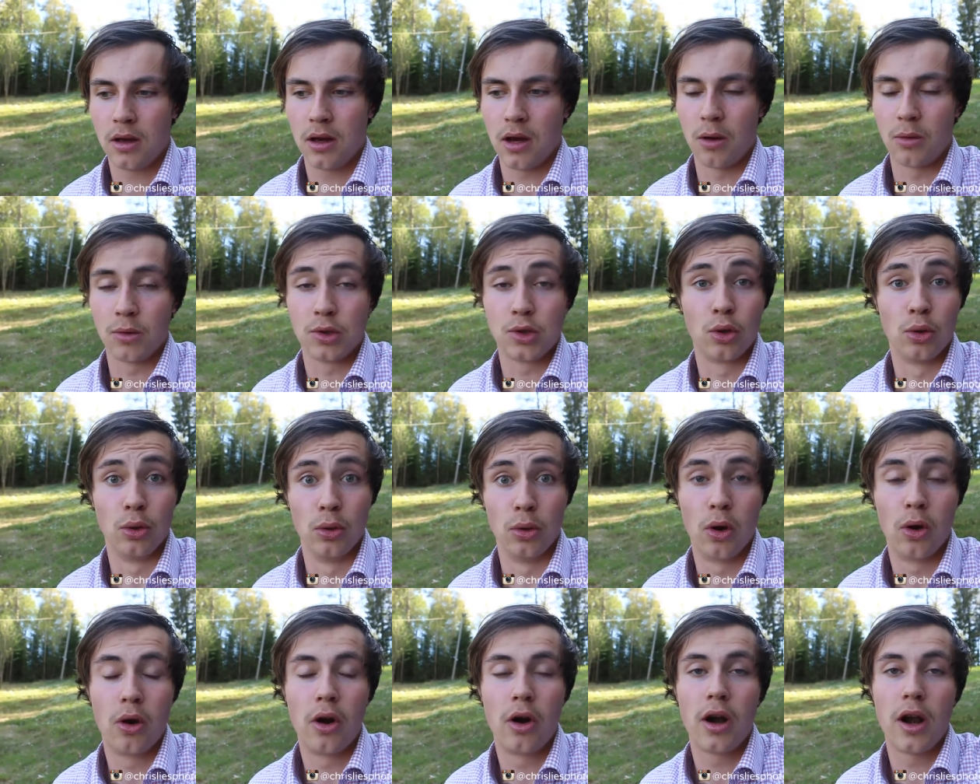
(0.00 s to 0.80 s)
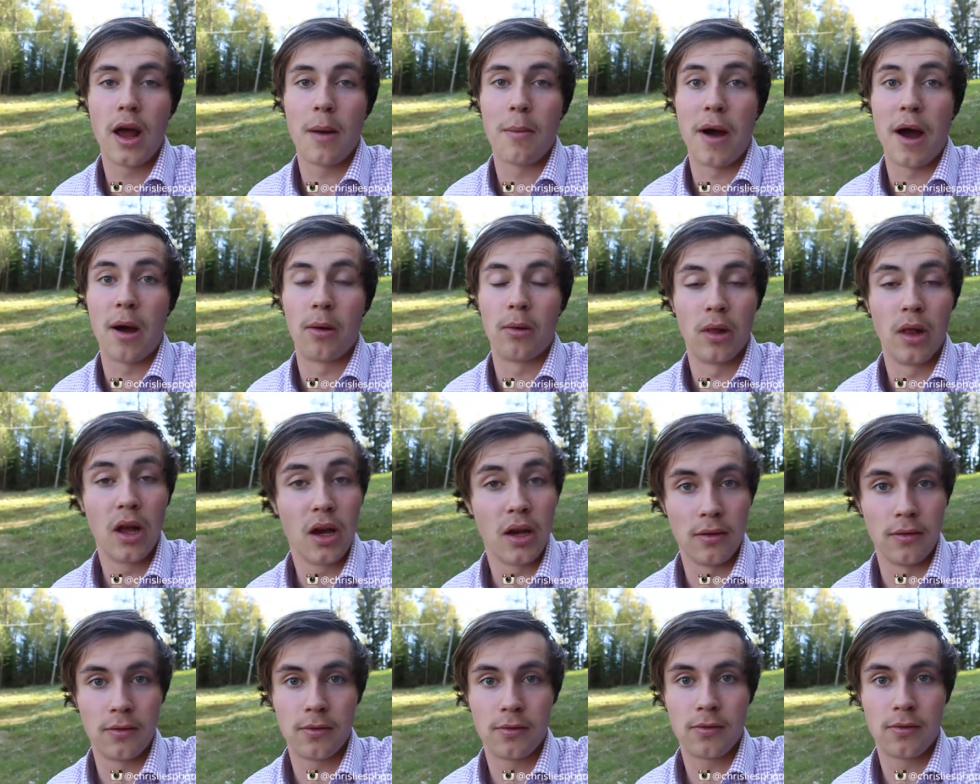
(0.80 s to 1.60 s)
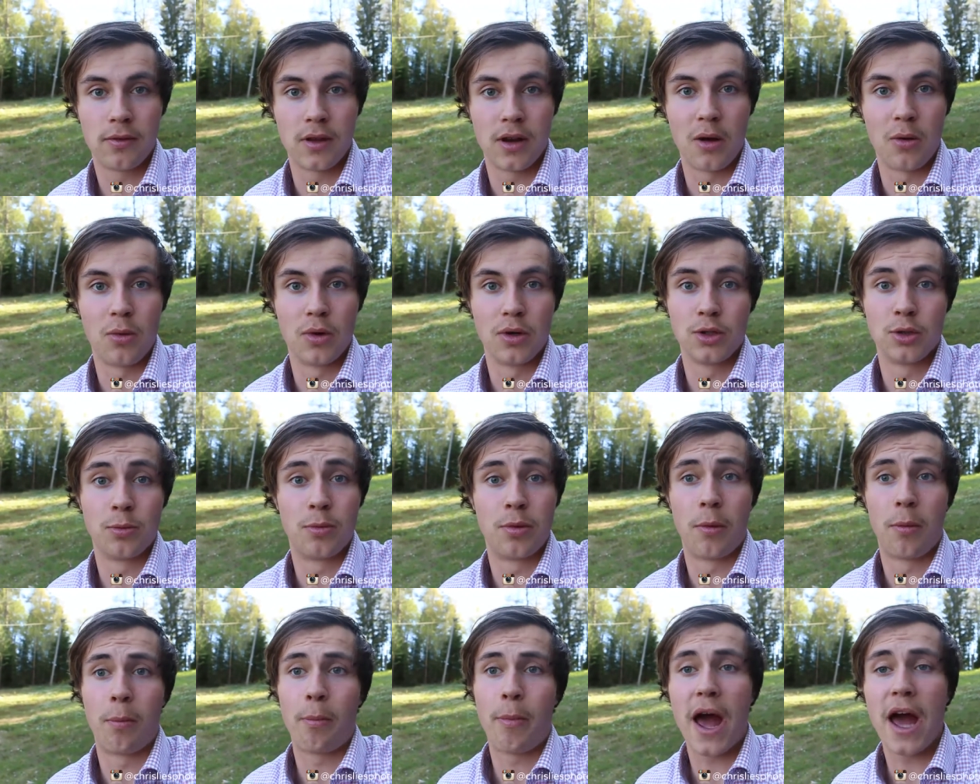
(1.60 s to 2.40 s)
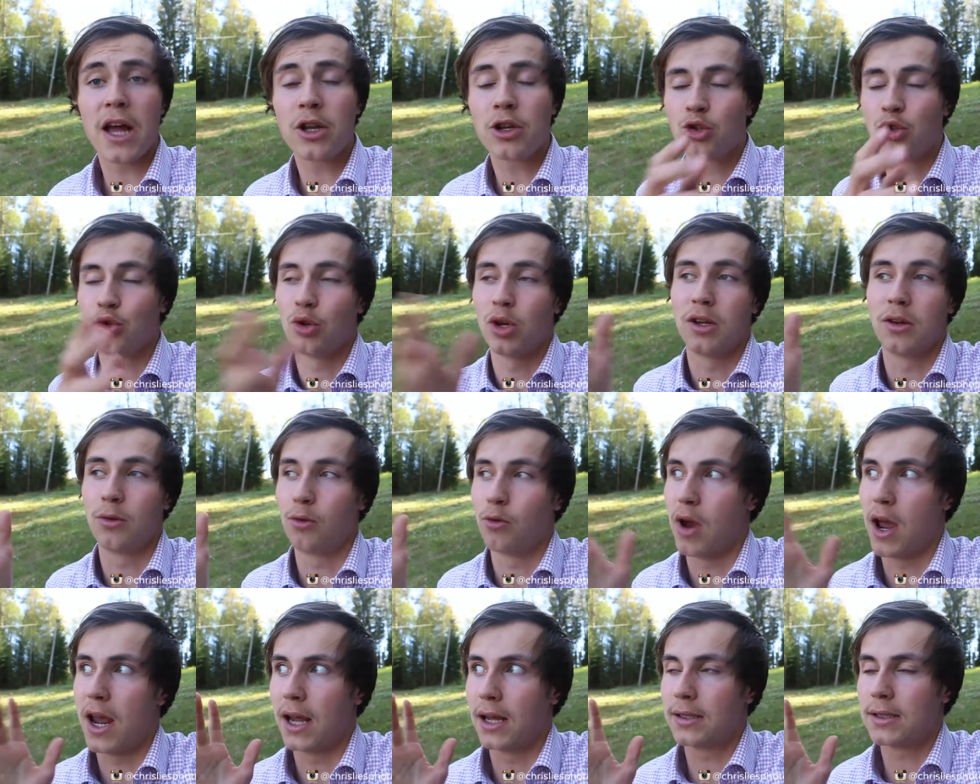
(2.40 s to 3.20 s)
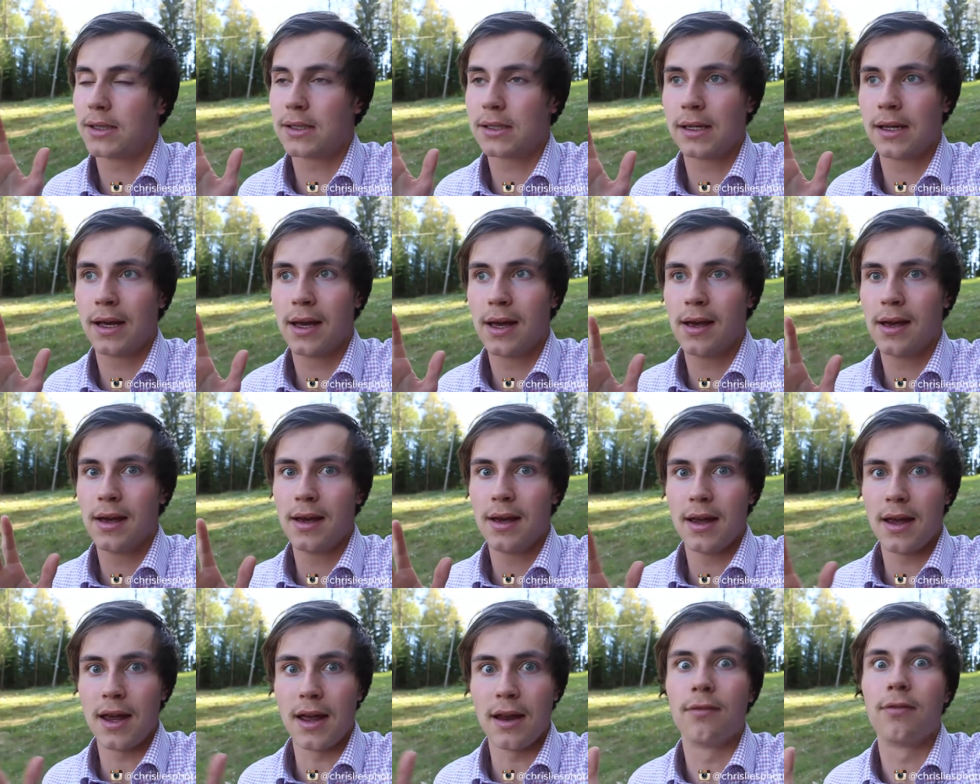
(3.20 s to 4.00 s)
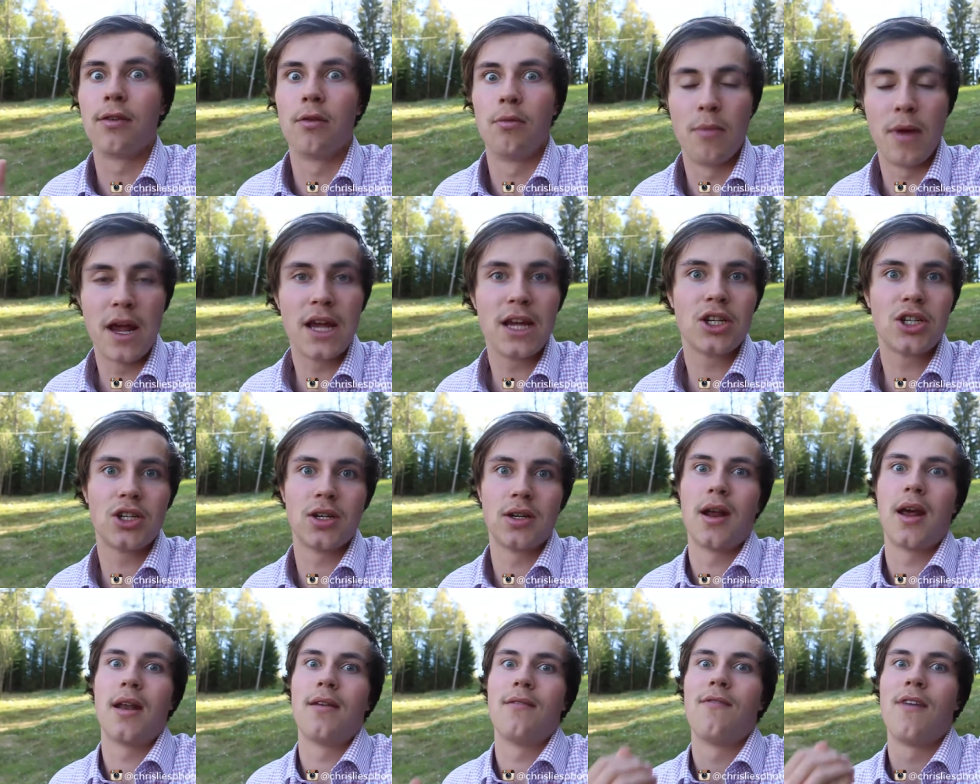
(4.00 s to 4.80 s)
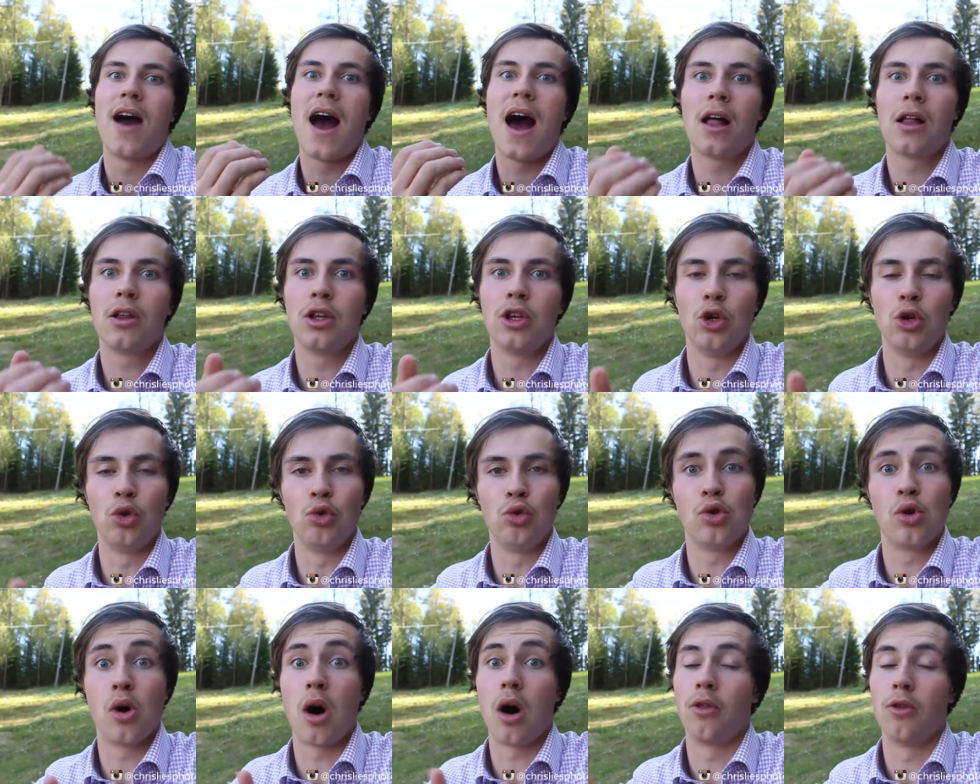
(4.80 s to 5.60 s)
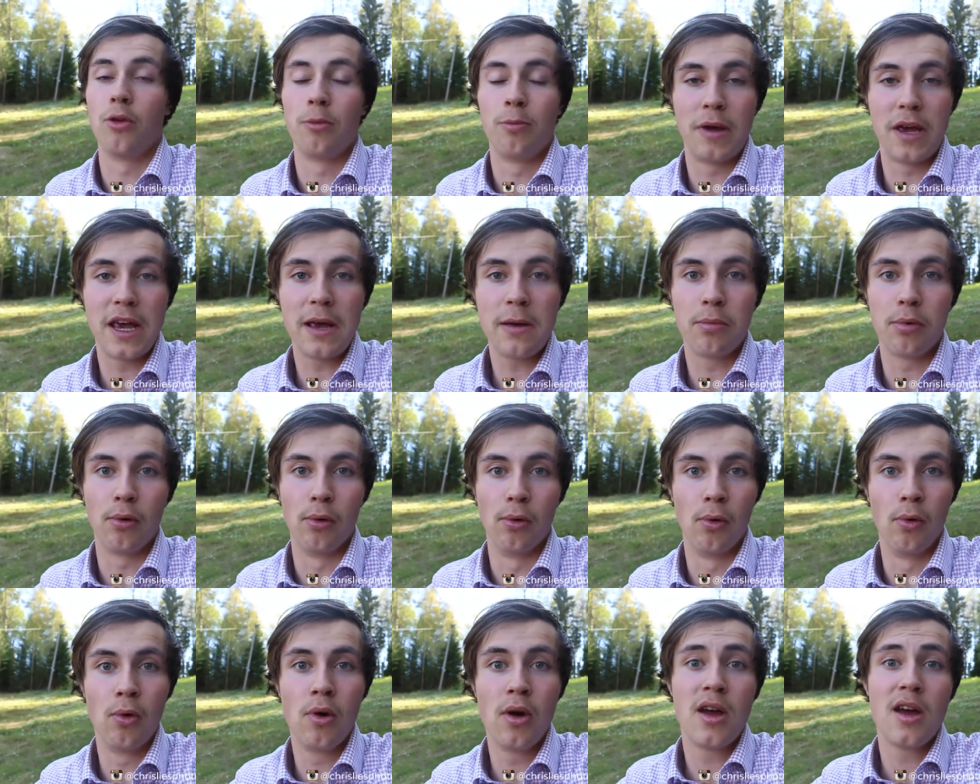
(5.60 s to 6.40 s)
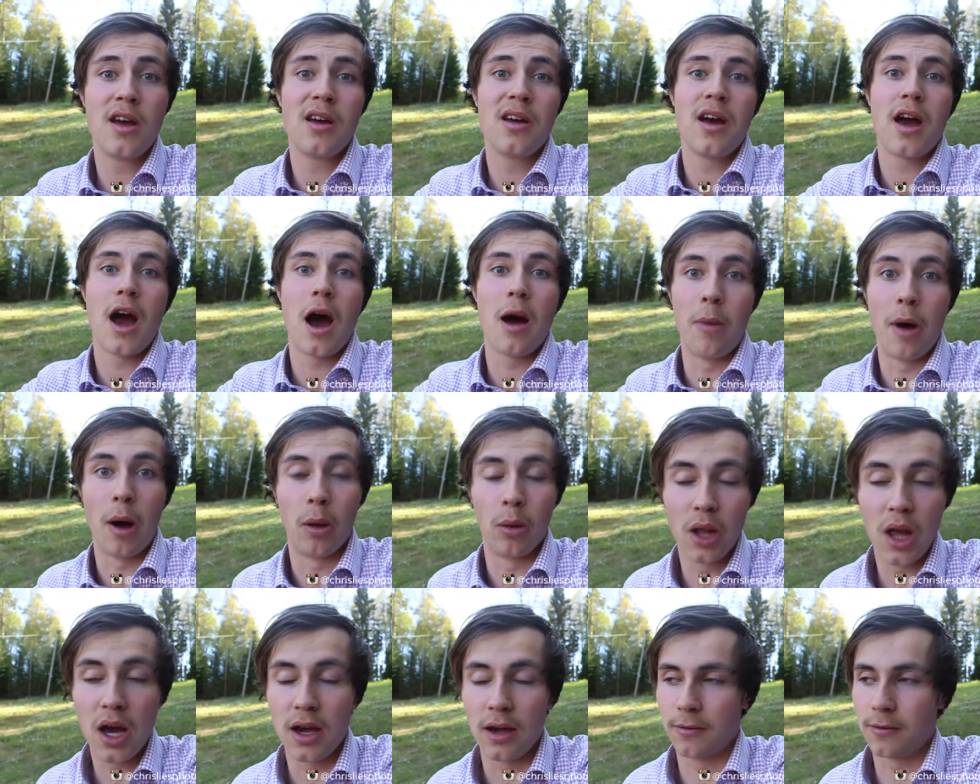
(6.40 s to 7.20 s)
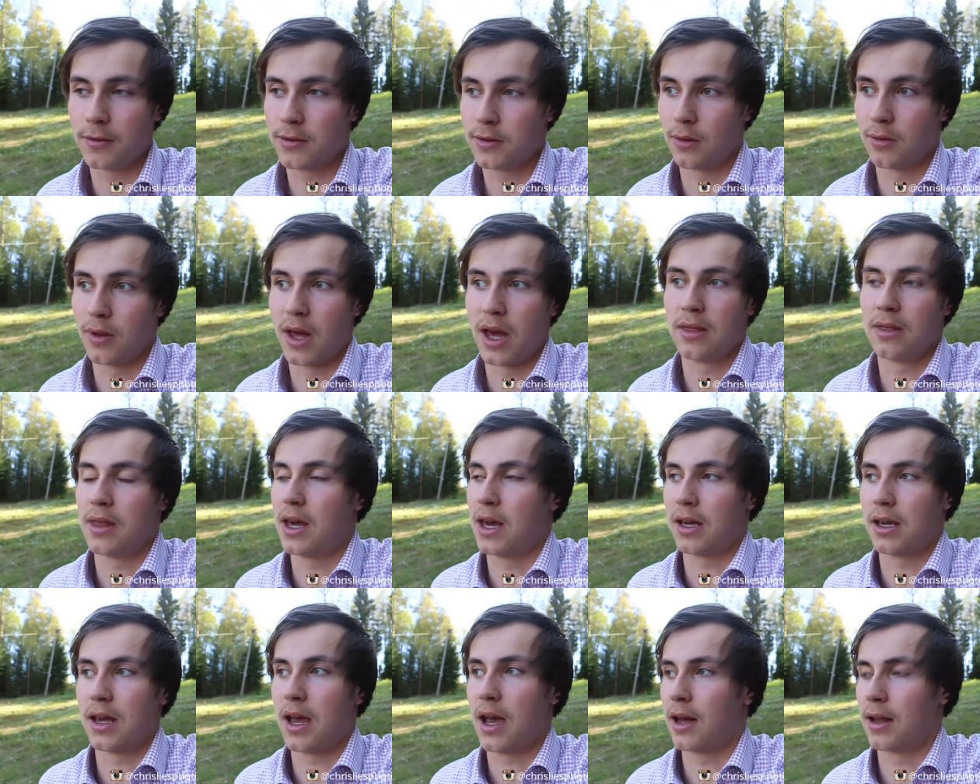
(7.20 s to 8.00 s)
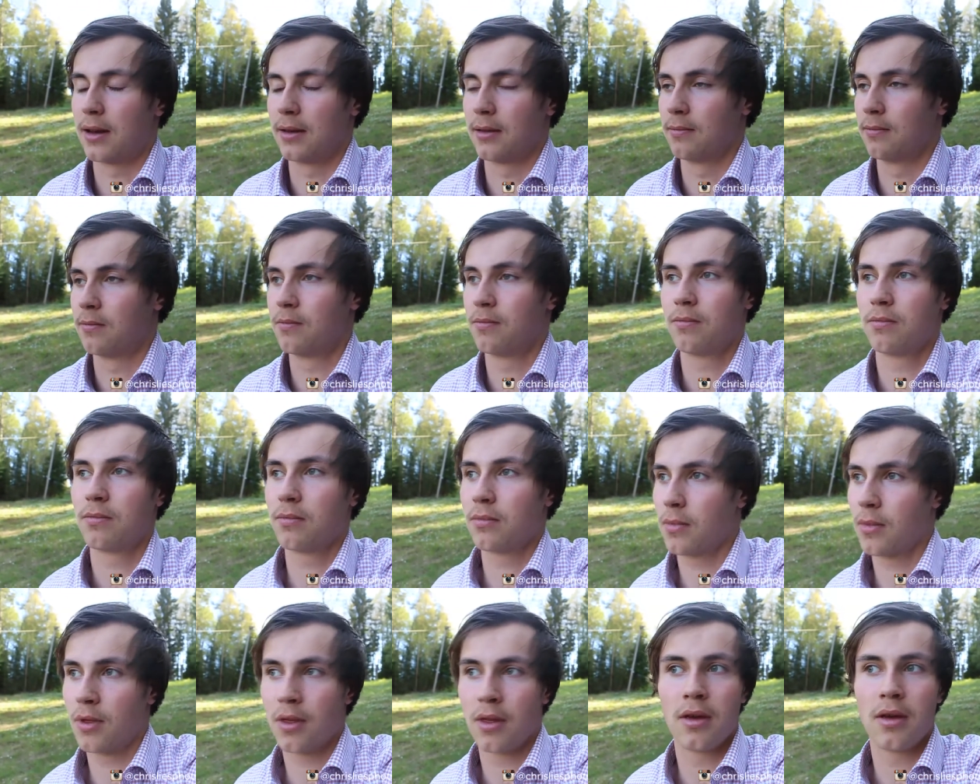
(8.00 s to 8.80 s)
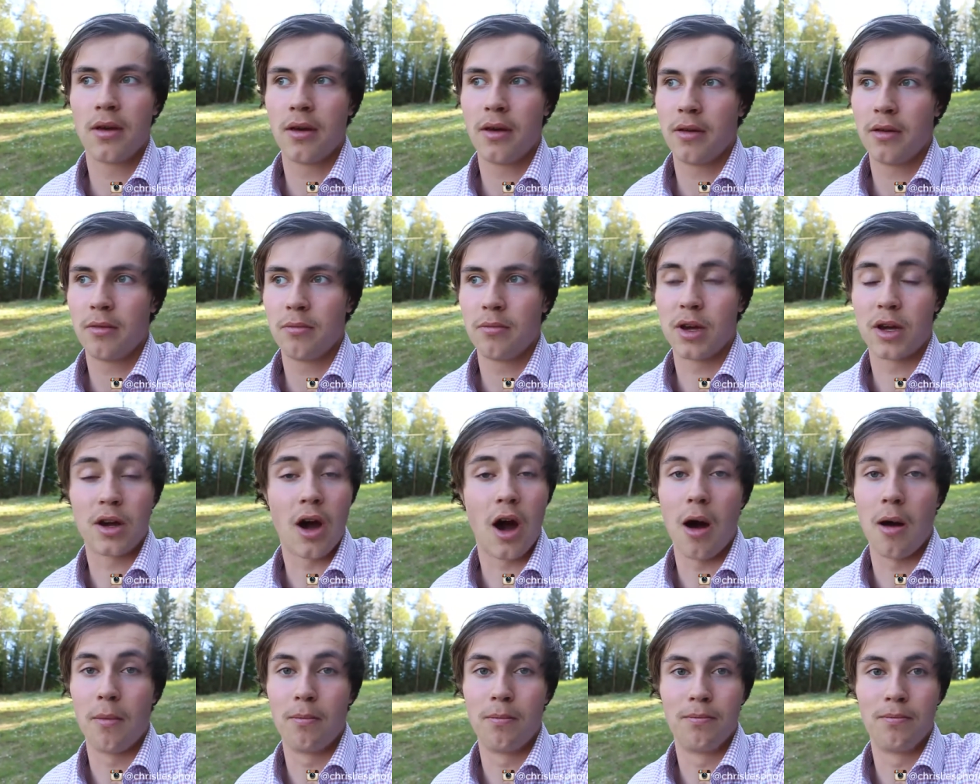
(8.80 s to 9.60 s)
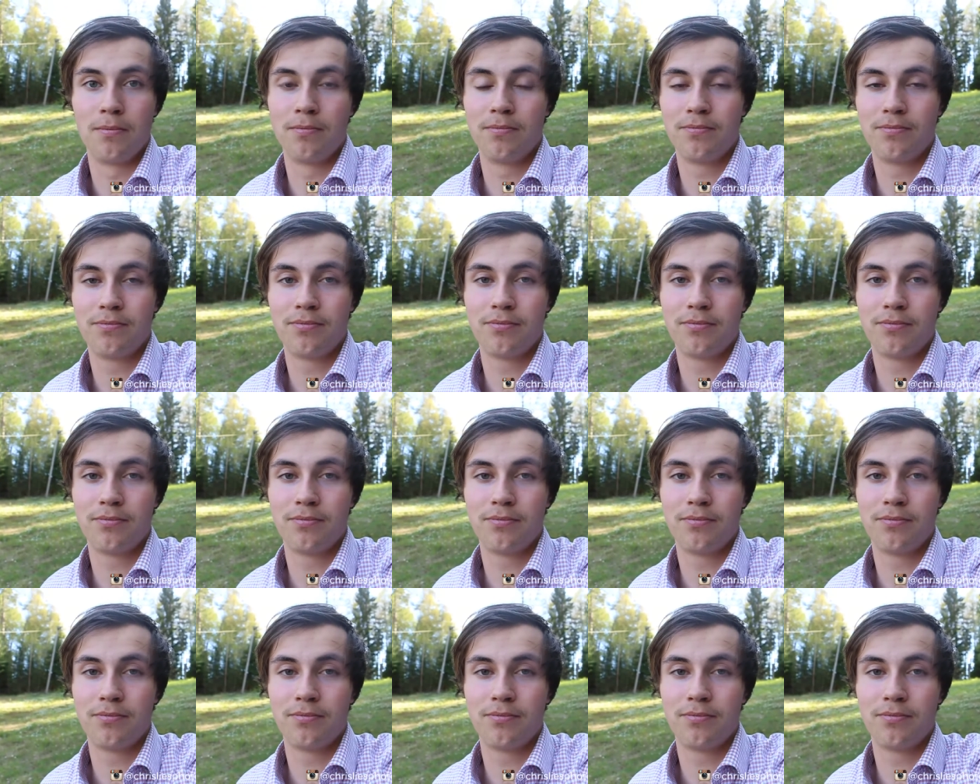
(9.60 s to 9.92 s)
I want to learn about life, and I want to perpetuate great information and value to other people about life so that they can become